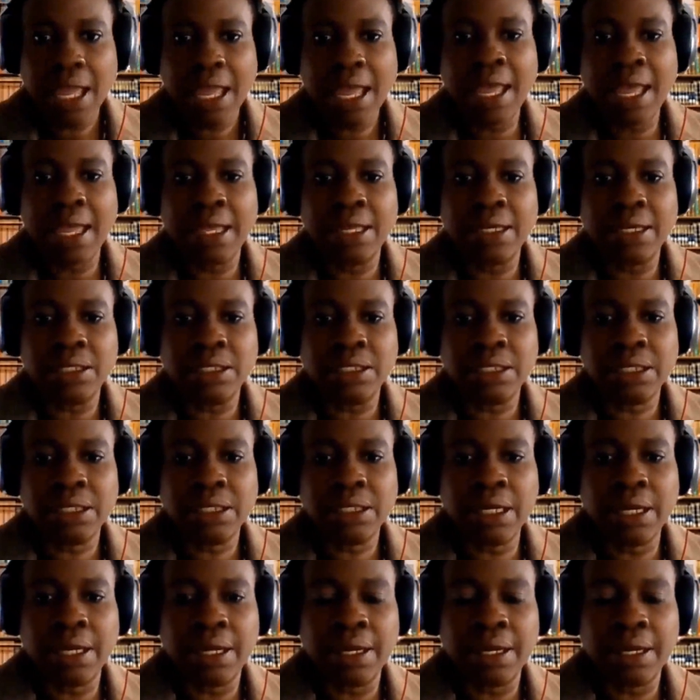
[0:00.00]
and
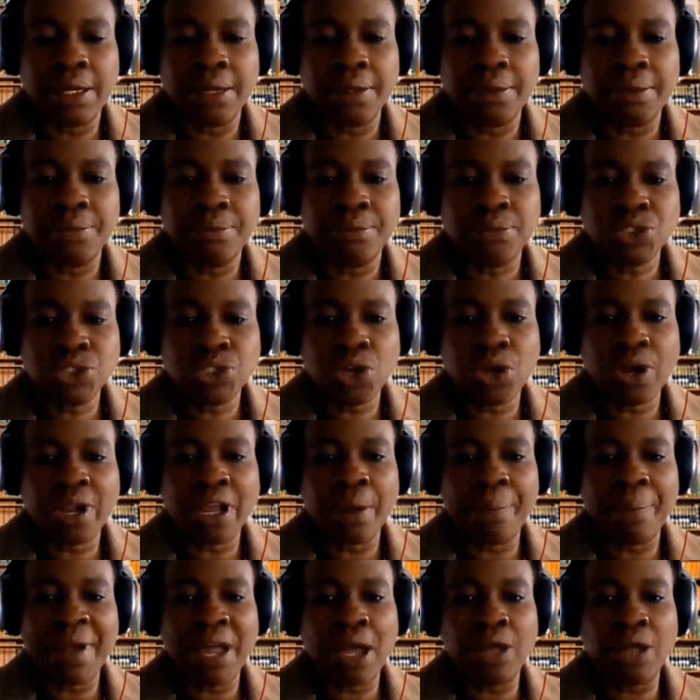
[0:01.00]

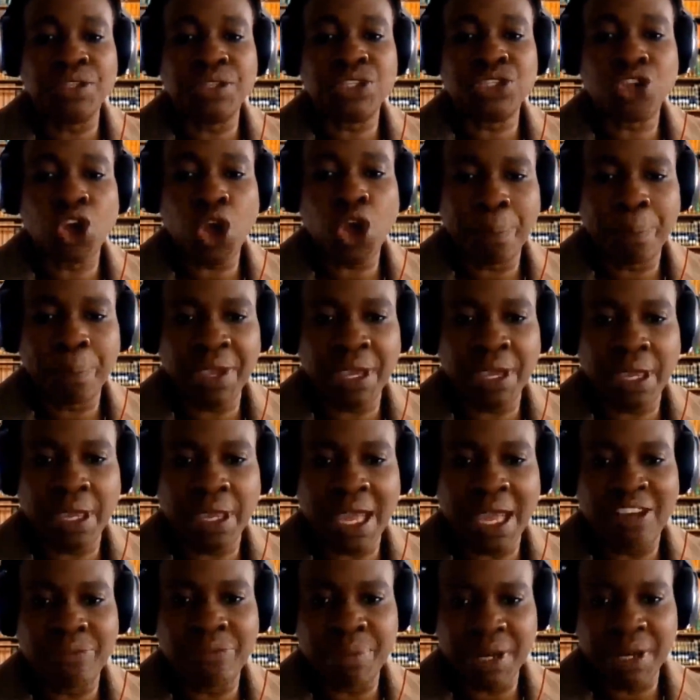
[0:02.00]
talk about the
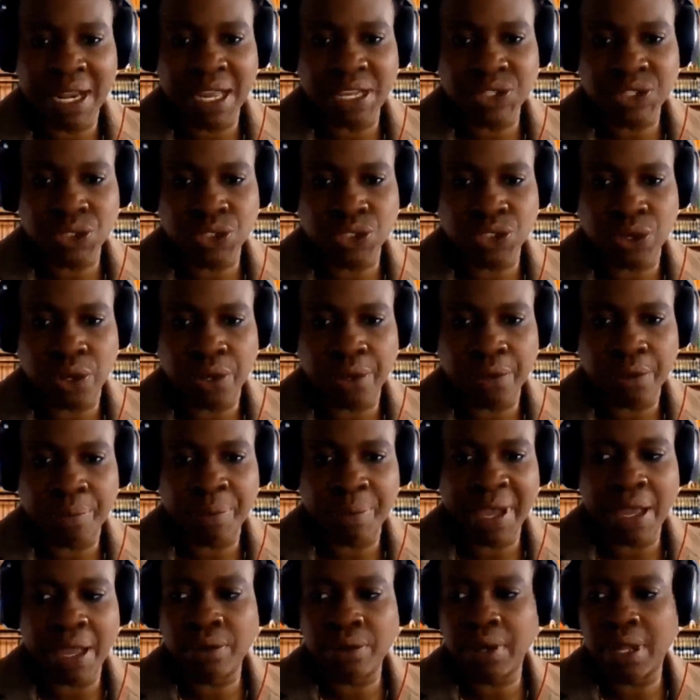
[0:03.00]
topic I've been asked to talk
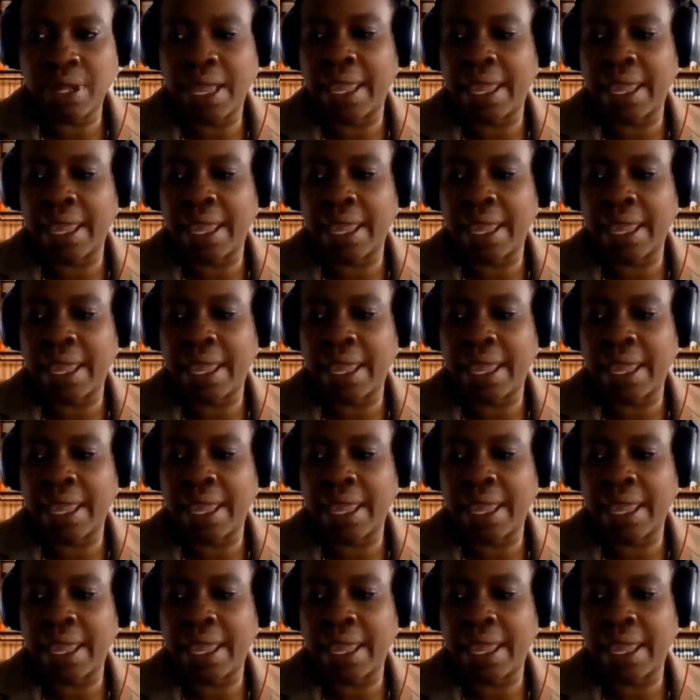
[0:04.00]
about.